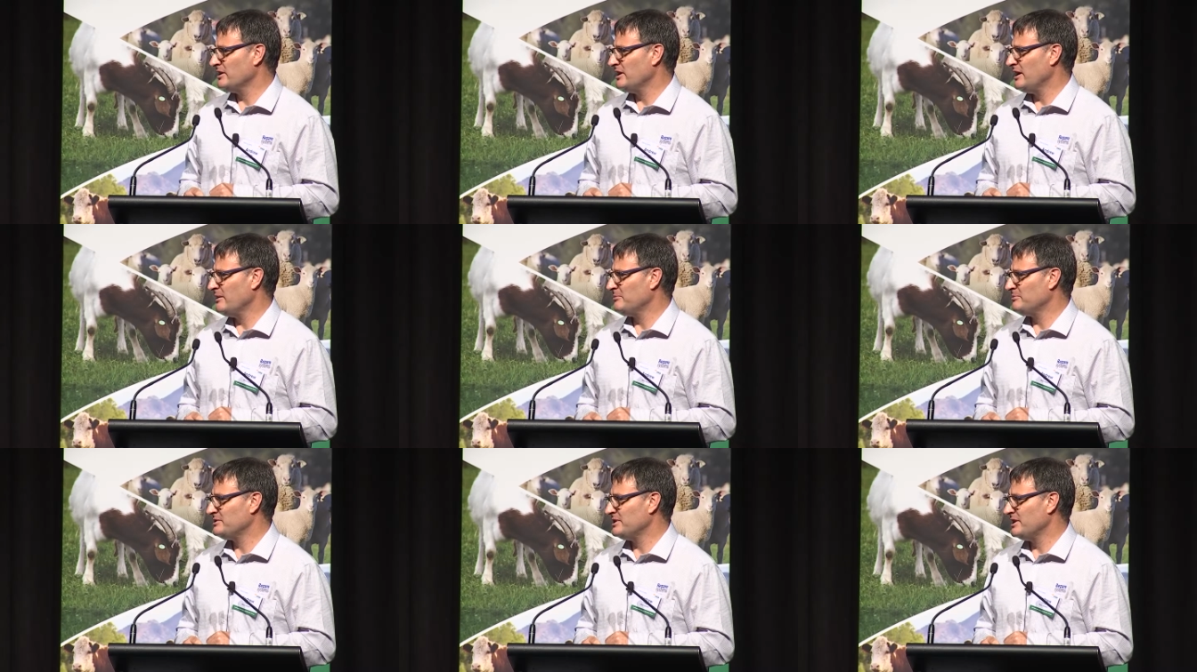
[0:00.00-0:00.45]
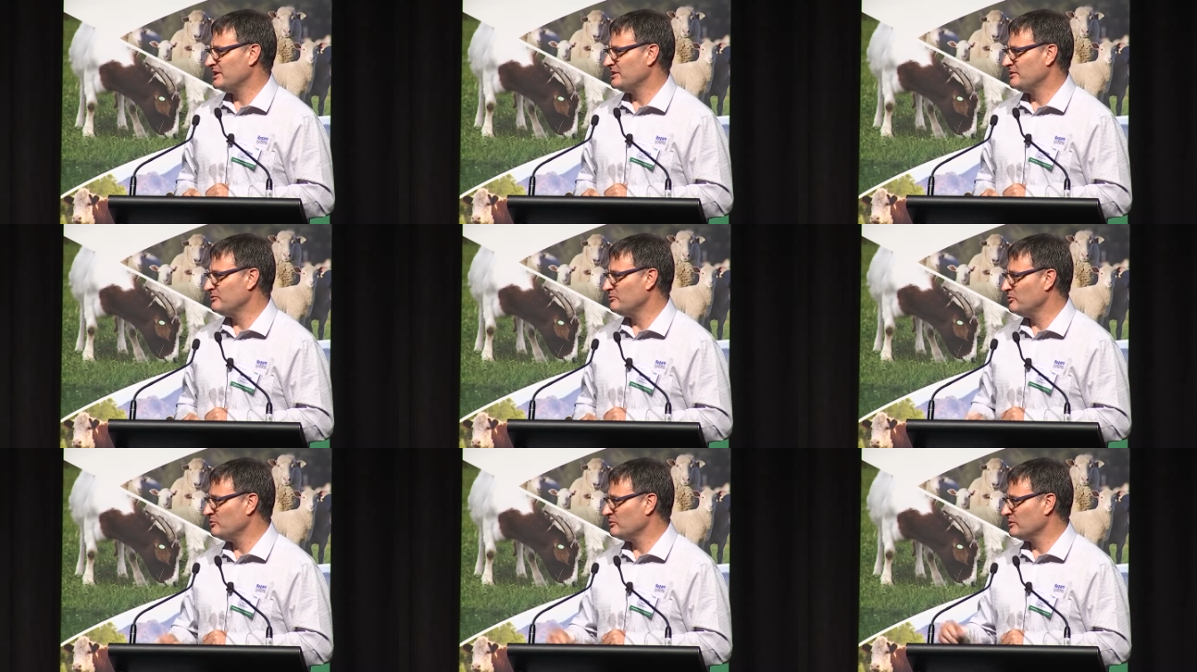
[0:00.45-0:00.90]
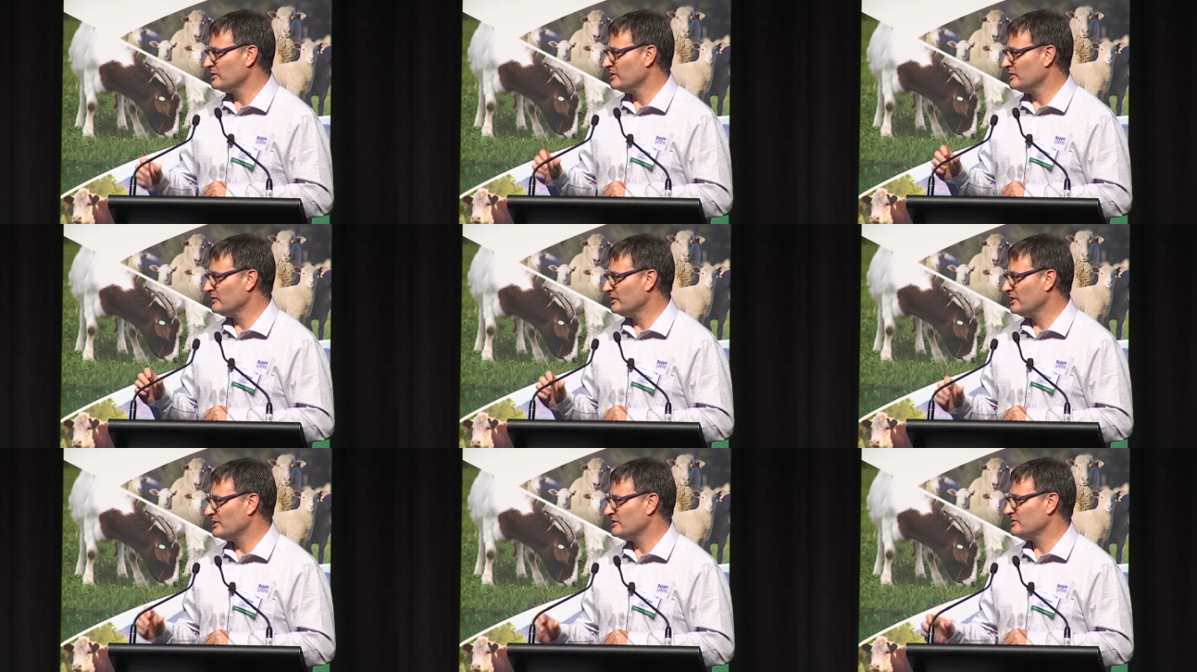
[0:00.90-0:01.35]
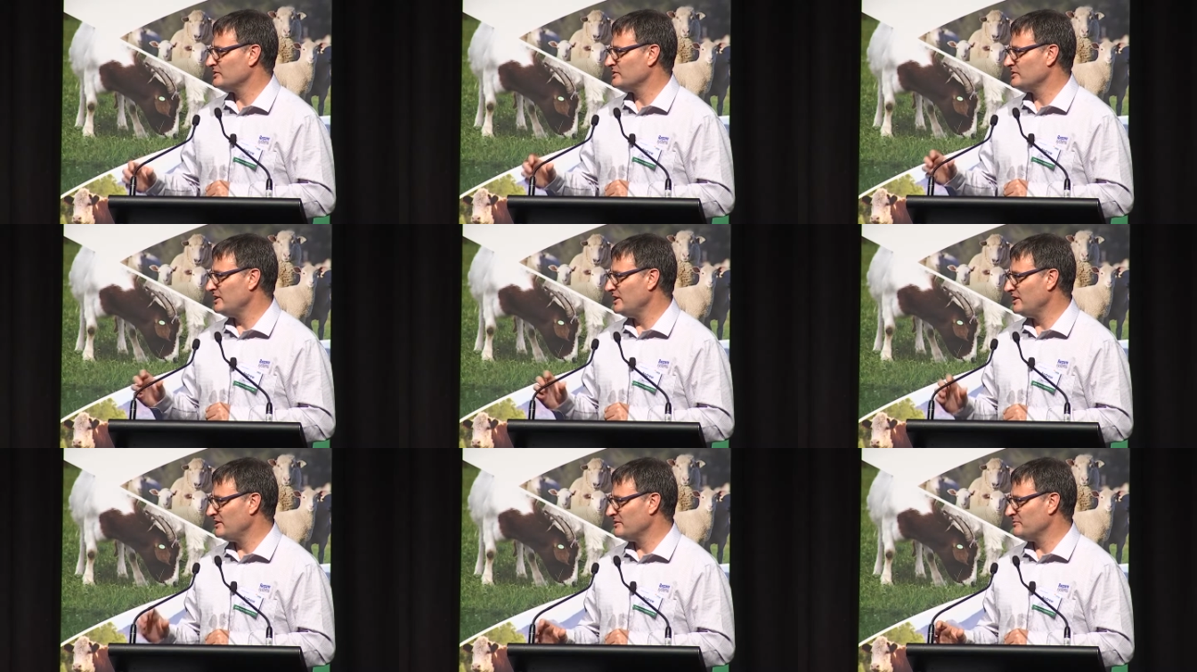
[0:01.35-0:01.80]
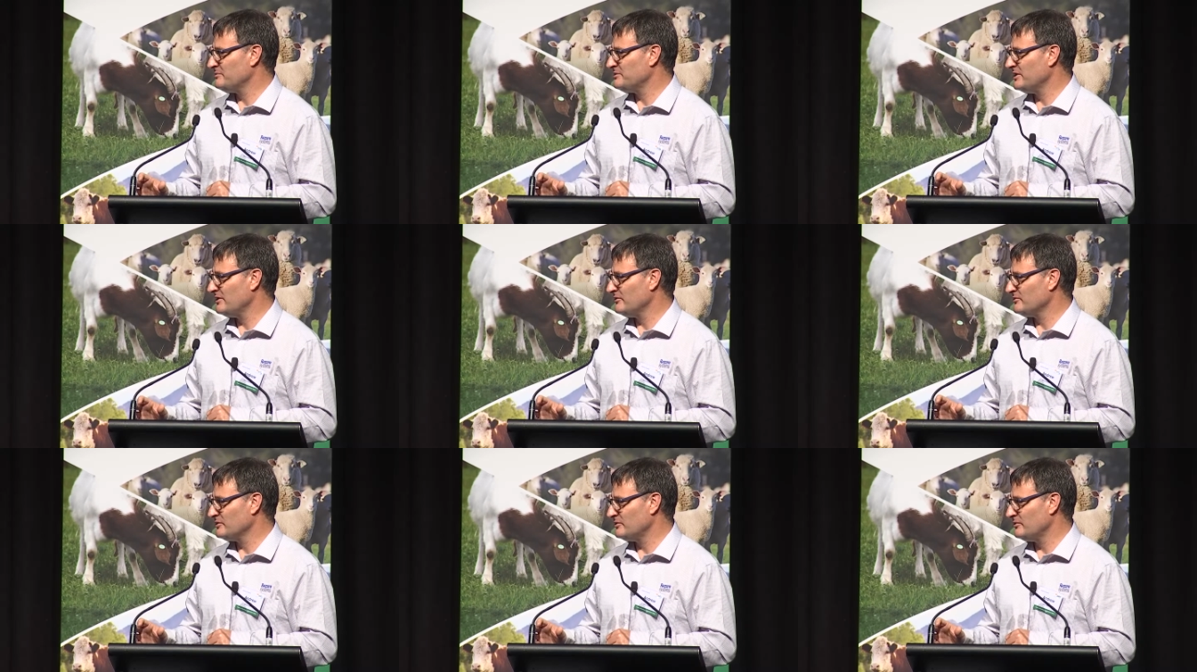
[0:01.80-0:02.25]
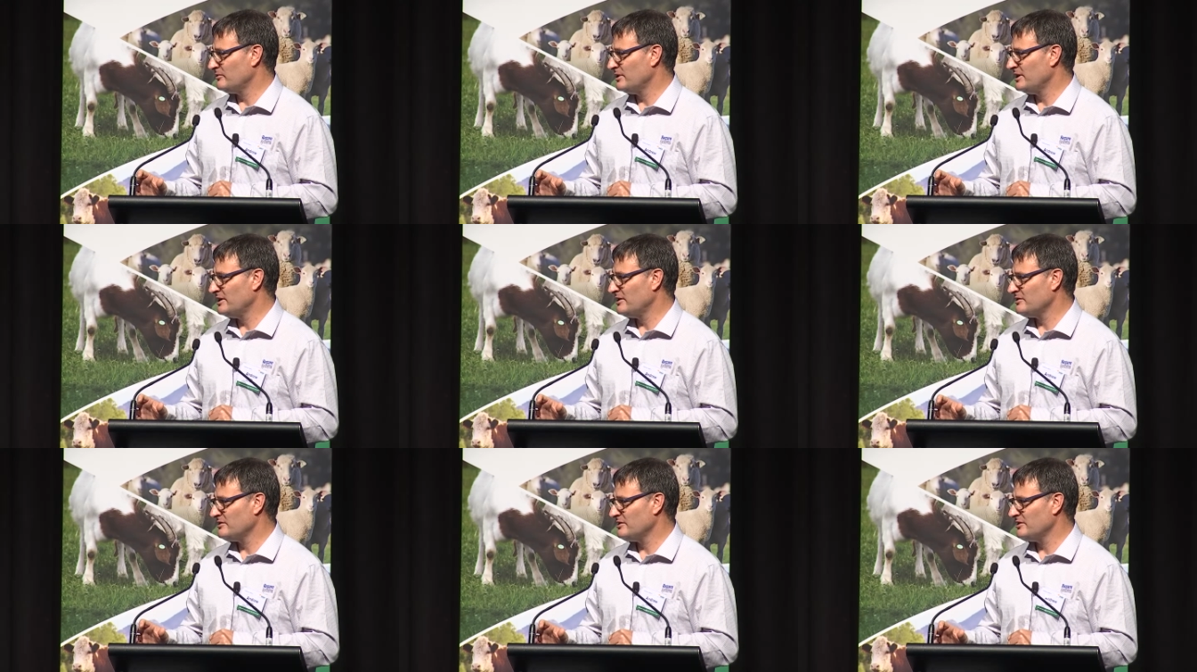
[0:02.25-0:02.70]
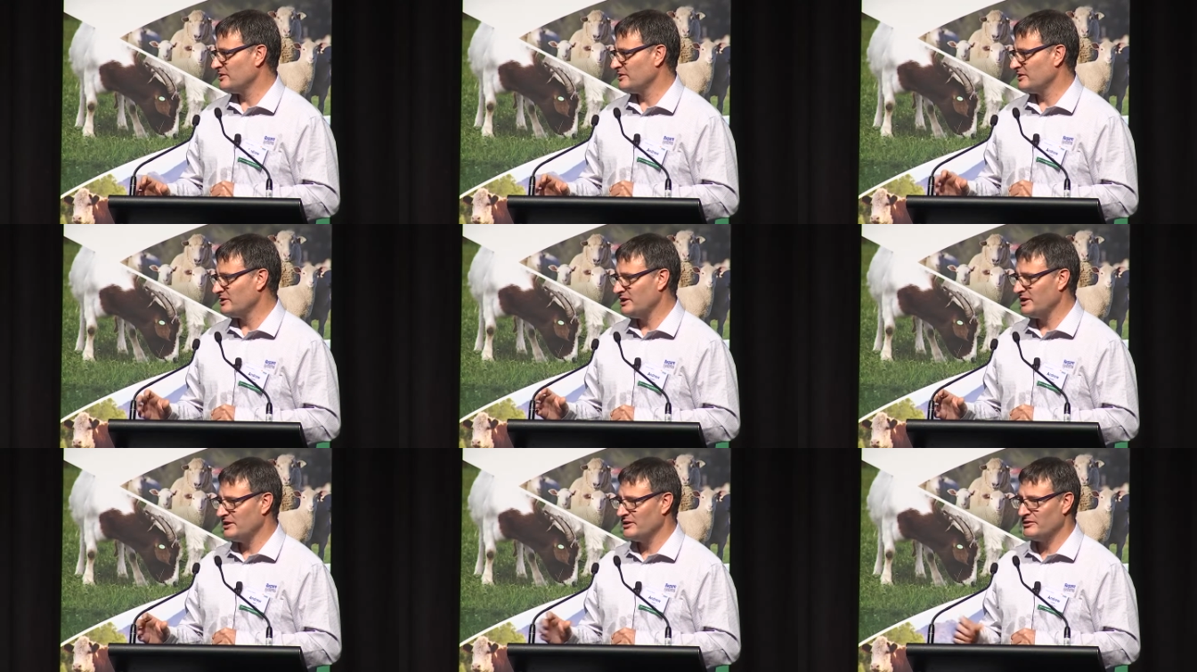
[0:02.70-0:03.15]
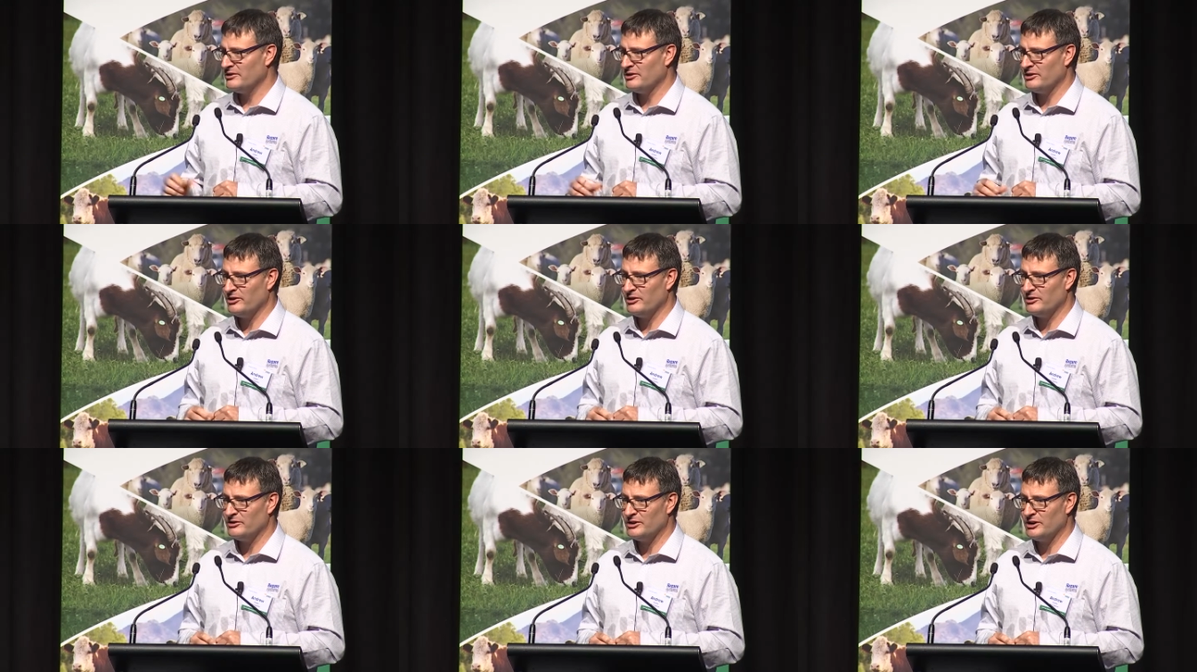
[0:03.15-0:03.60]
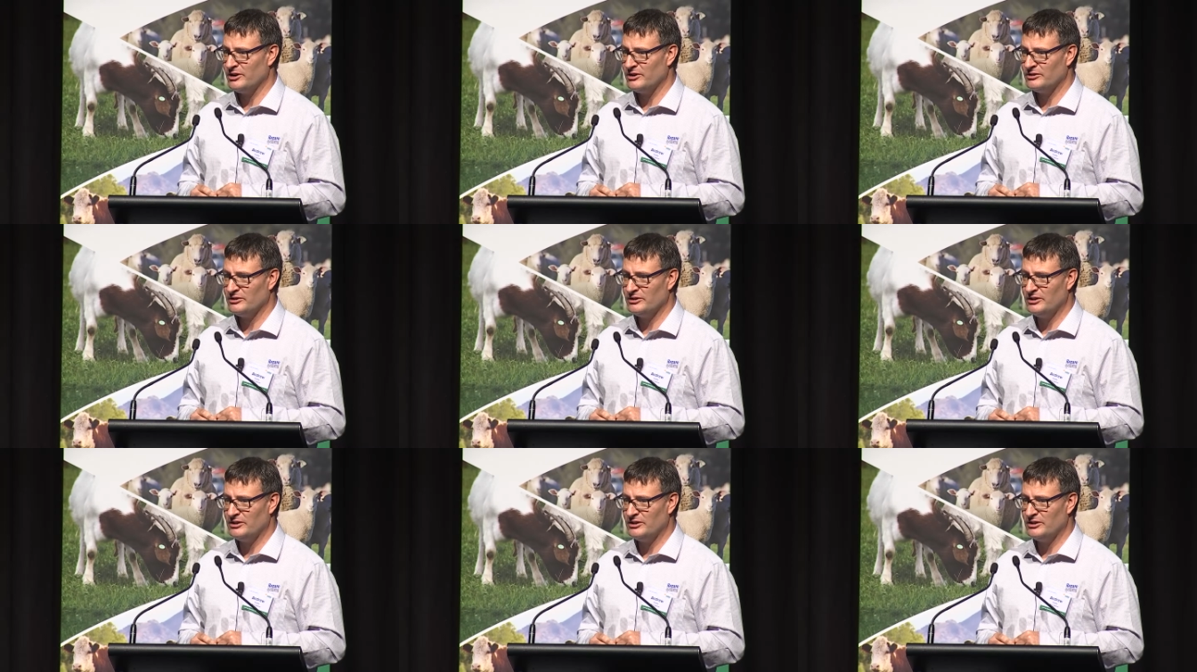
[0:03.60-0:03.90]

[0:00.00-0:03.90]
uptake of organisations getting themselves accredited and getting the logo.